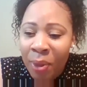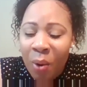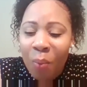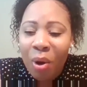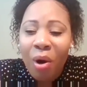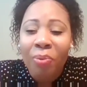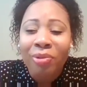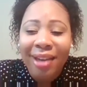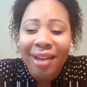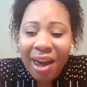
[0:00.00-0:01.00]
Well, on
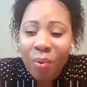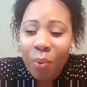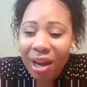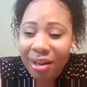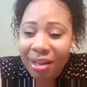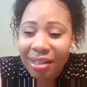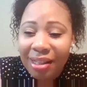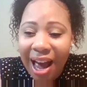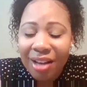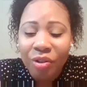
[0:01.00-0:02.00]
day one of this
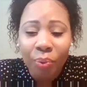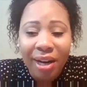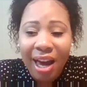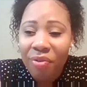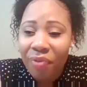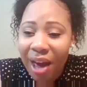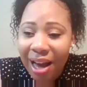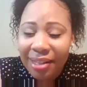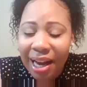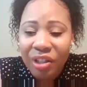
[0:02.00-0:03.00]
last 3-day
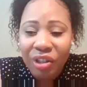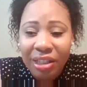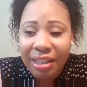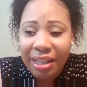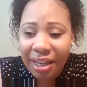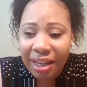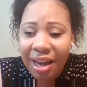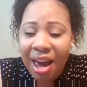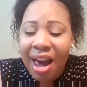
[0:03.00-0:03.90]
fast I just did,